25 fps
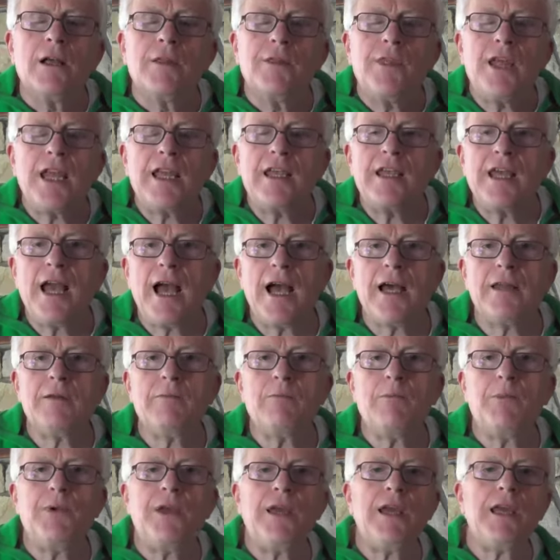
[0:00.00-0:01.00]
They
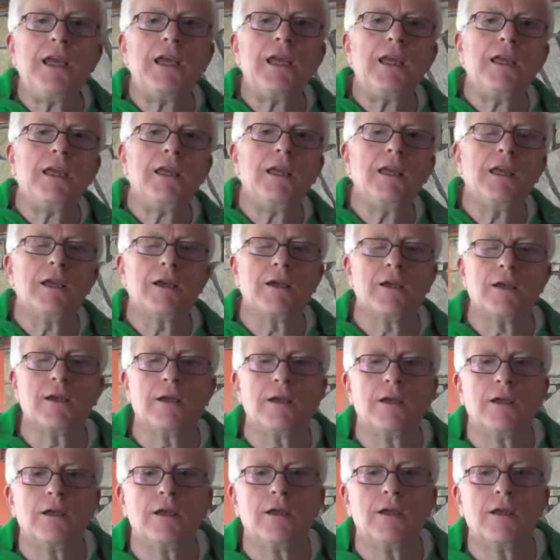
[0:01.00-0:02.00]
can be
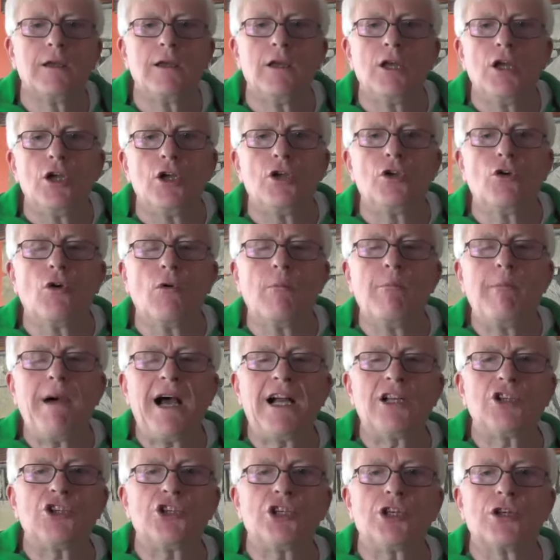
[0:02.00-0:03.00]
your
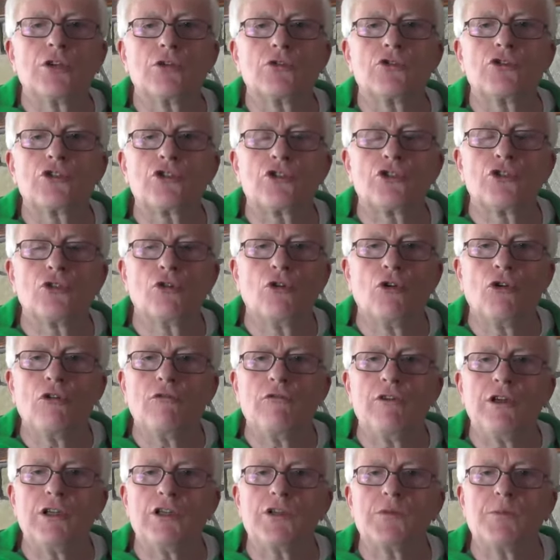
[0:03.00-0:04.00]
magical
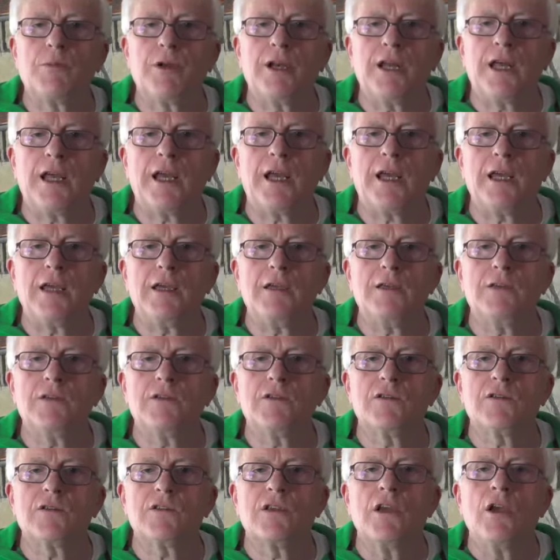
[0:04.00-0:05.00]
storage
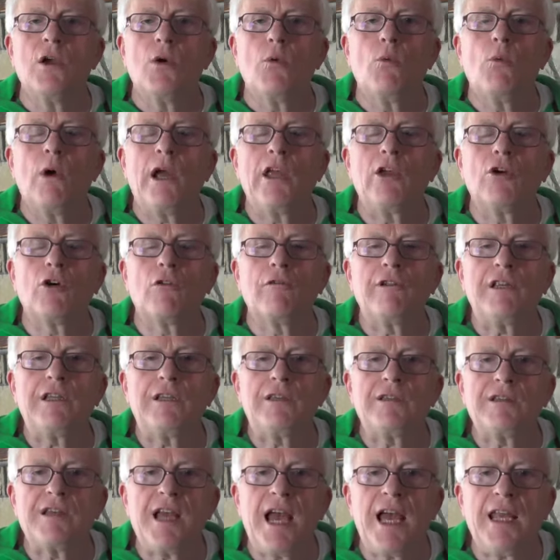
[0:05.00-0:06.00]
place where your
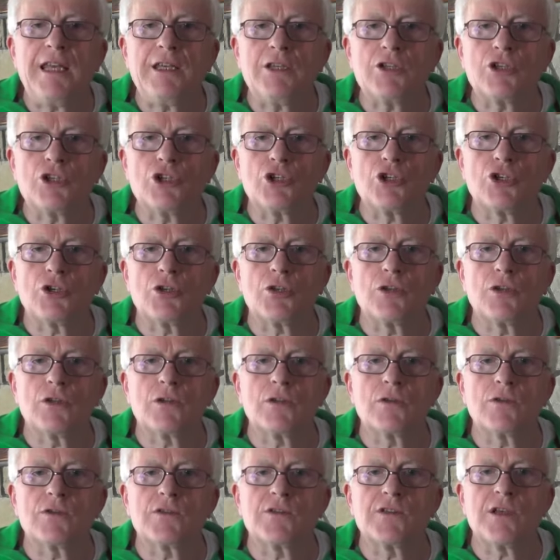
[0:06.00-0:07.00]

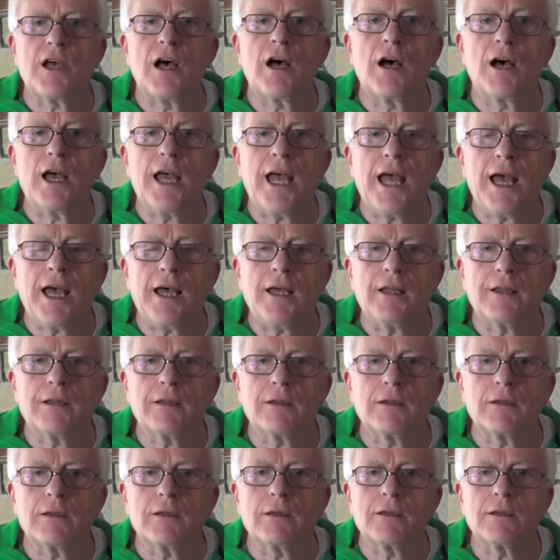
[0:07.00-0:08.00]
intentions are
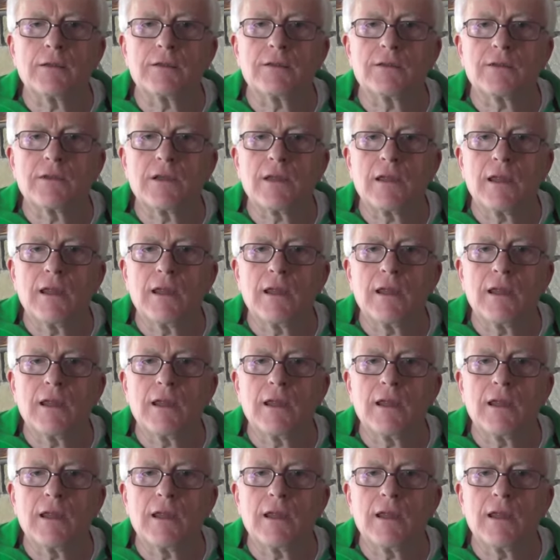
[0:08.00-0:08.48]
held.